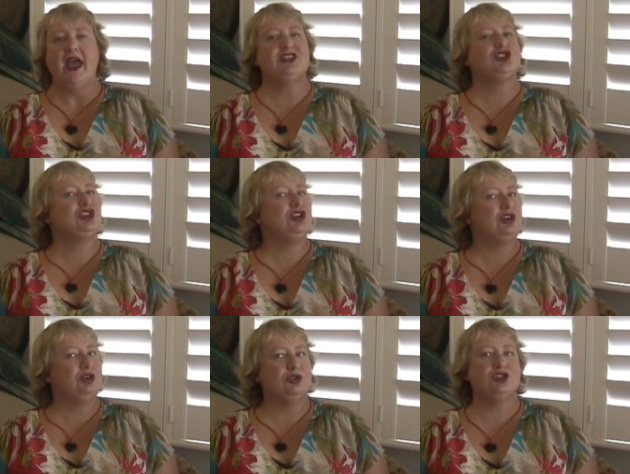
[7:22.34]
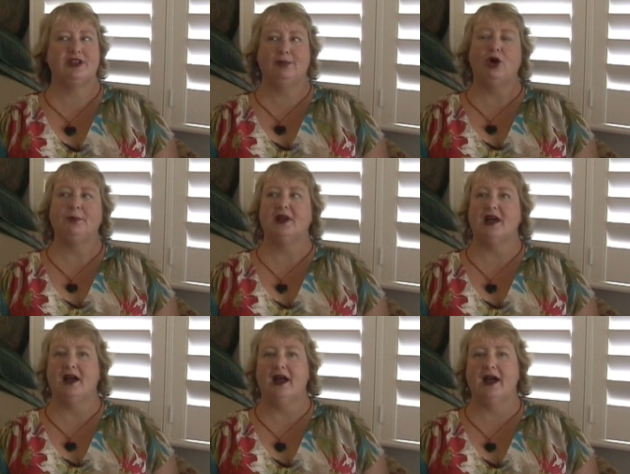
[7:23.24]
It's hugely
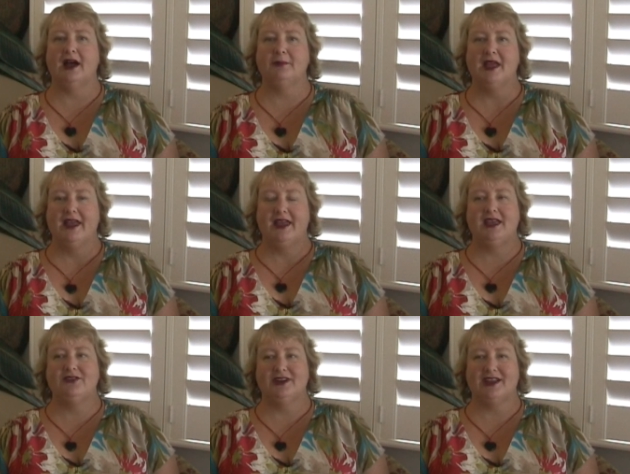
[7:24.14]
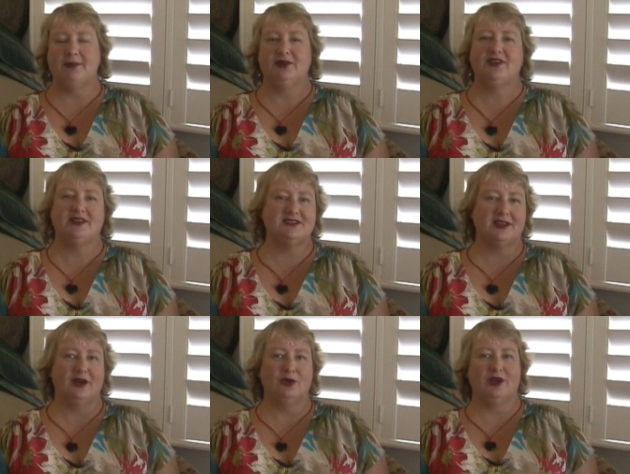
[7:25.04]
popular. Even a couple of years ago,